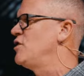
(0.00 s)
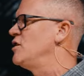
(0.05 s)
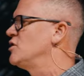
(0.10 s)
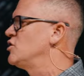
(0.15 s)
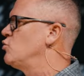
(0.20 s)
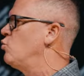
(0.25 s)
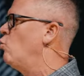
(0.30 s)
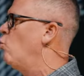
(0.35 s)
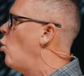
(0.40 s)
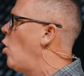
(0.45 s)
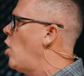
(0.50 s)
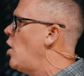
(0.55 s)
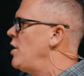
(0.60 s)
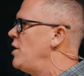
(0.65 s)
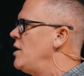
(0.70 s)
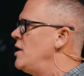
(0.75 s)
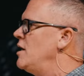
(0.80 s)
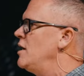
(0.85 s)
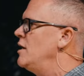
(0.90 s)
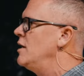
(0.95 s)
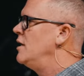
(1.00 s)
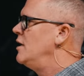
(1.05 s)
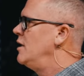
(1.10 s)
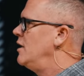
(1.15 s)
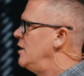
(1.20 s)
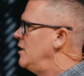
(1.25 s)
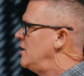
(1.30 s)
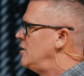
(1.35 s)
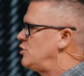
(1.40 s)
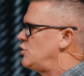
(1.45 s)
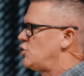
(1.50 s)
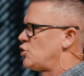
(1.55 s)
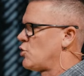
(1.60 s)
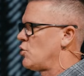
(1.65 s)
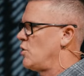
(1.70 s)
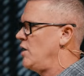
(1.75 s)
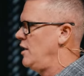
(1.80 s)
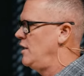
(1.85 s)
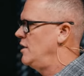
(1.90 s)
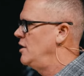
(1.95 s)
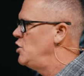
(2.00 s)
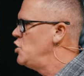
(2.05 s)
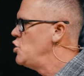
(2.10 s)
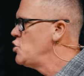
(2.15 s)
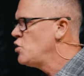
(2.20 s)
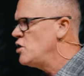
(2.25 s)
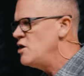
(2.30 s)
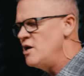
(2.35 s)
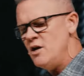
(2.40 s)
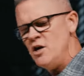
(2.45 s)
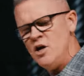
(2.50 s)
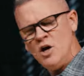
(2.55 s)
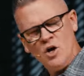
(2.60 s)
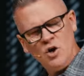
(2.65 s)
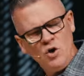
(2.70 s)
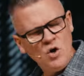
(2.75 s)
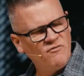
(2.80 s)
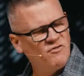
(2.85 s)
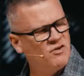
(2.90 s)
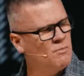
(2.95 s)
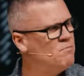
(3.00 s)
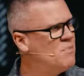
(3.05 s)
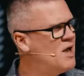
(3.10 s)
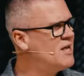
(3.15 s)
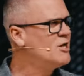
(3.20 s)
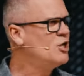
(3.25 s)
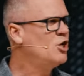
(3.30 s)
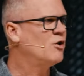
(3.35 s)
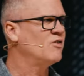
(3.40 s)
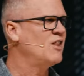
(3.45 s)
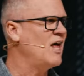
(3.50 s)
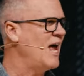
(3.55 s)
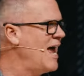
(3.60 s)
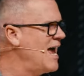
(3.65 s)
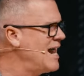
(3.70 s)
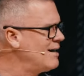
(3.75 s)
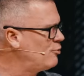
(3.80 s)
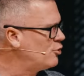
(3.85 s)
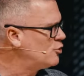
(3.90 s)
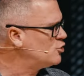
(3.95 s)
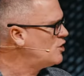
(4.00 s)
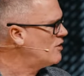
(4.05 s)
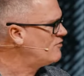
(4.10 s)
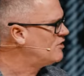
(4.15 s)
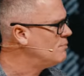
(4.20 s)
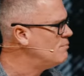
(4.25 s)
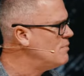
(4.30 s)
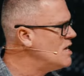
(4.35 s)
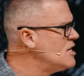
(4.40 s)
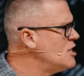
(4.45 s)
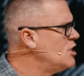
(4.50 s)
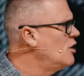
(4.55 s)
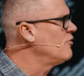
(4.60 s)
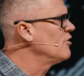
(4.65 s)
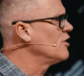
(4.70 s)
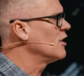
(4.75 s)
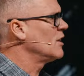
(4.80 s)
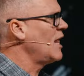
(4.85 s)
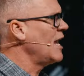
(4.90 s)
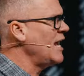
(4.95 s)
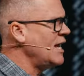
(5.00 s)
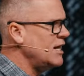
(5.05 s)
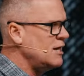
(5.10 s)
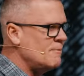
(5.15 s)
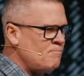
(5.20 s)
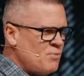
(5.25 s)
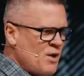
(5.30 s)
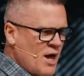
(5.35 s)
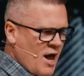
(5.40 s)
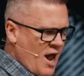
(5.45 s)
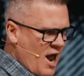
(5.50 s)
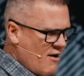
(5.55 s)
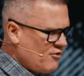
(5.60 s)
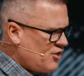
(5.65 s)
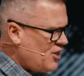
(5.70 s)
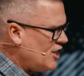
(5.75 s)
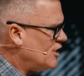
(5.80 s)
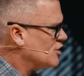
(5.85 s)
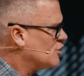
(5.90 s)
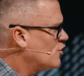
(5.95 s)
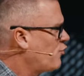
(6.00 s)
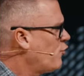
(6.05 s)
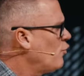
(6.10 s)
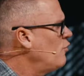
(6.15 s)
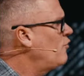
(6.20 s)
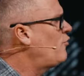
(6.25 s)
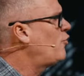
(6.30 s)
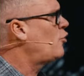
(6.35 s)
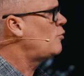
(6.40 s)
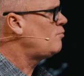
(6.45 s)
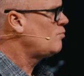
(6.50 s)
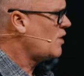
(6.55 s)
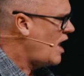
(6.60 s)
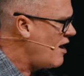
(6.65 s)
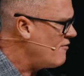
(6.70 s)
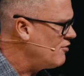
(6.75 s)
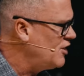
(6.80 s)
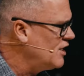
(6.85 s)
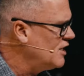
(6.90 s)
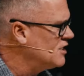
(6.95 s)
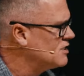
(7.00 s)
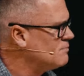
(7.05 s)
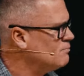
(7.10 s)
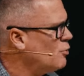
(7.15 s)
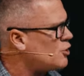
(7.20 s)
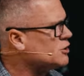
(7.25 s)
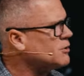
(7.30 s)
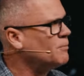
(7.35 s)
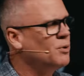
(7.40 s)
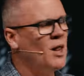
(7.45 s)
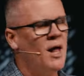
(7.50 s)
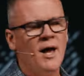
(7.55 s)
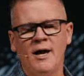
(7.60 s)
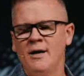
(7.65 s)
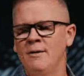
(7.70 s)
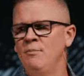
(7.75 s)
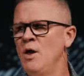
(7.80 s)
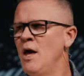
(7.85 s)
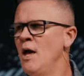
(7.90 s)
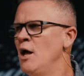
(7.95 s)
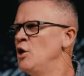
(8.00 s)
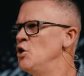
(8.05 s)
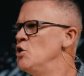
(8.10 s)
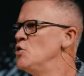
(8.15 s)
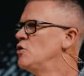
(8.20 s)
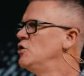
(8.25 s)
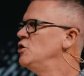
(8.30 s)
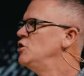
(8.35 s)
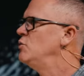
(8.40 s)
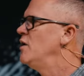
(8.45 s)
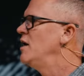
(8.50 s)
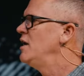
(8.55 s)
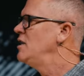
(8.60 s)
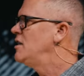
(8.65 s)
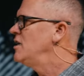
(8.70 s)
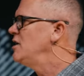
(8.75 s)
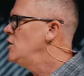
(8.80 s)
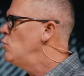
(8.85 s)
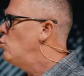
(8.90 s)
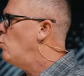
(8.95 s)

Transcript: this one tree. You can you have dominion over the animals. You have dominion over the land. Everything is fruitful. Everything is multiplying. You can do anything you